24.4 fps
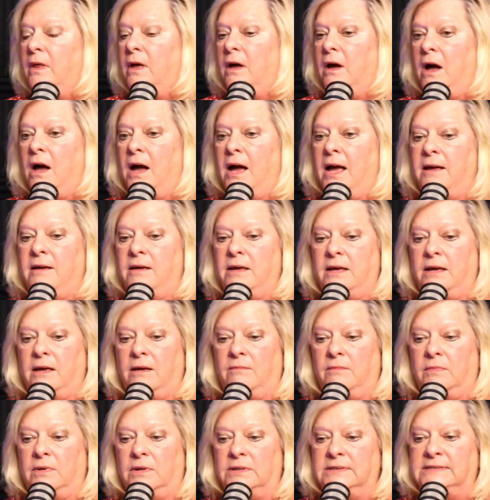I
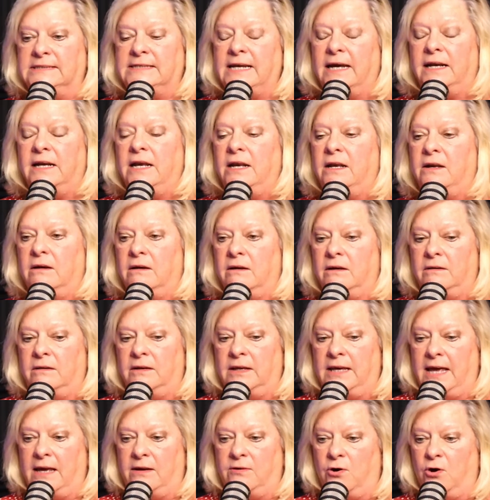studied
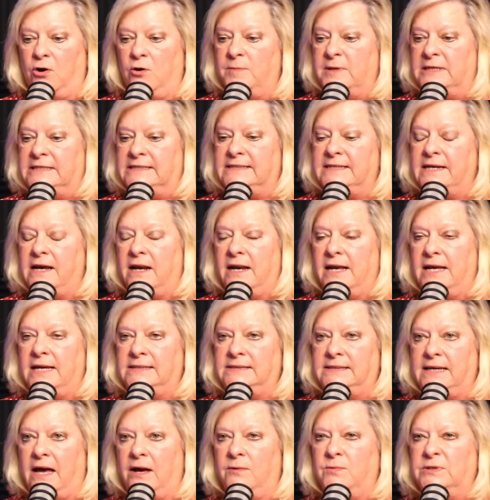urban studies.
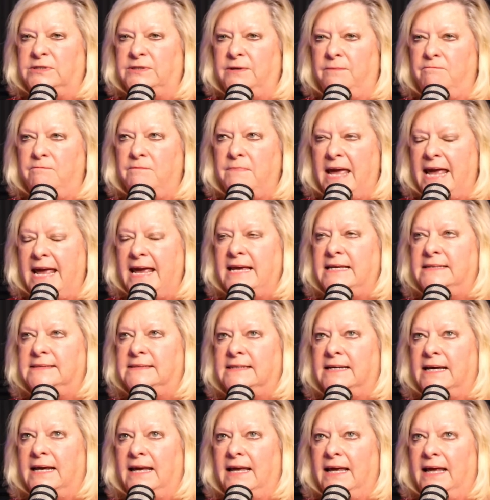I was amazed
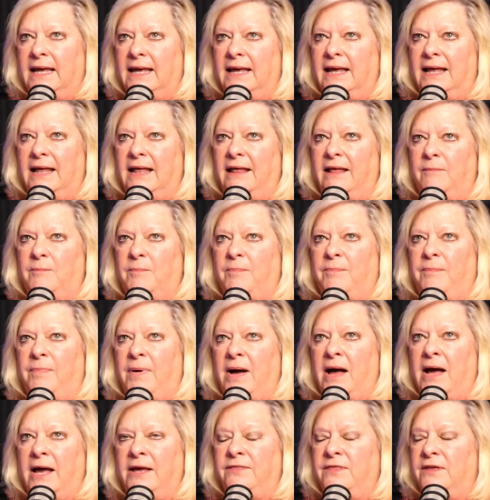
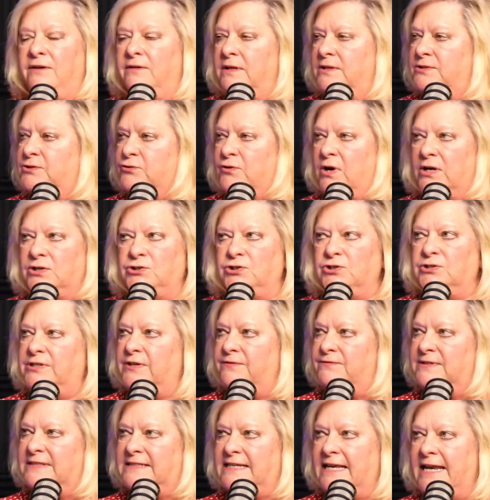by the structures of
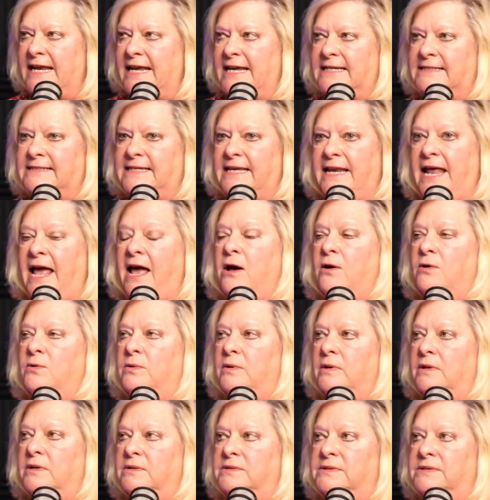cities and how
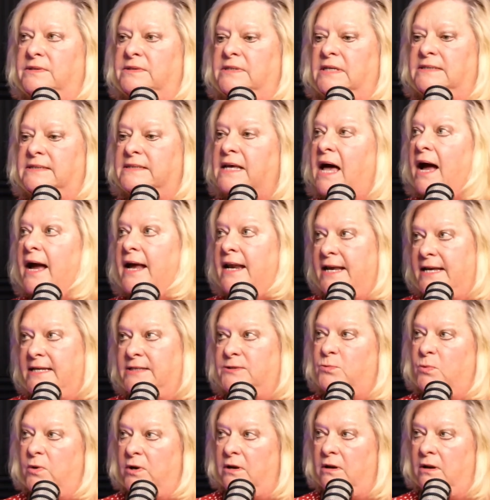
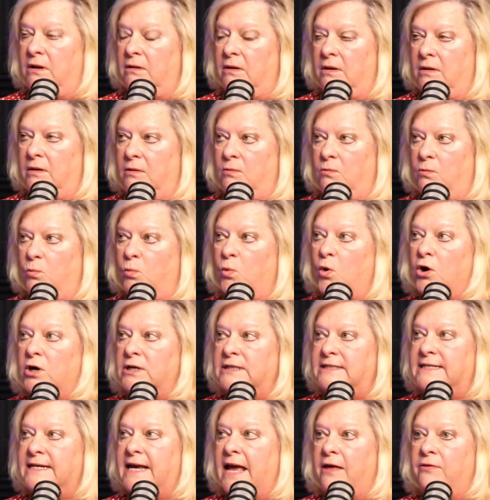societies would work
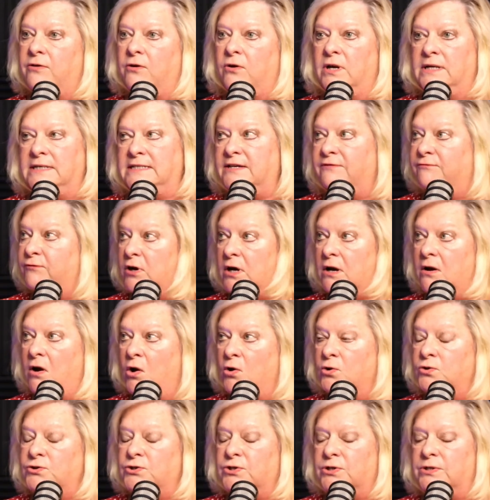together in different
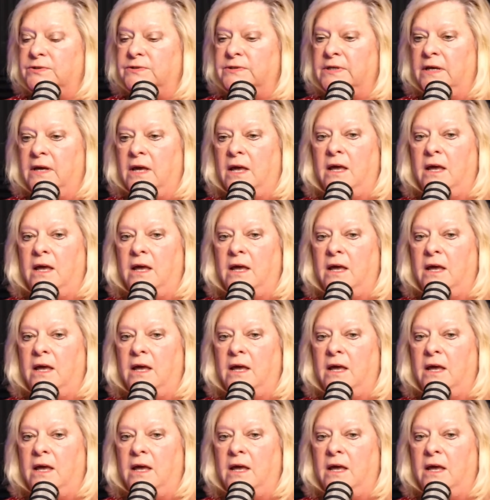cultures.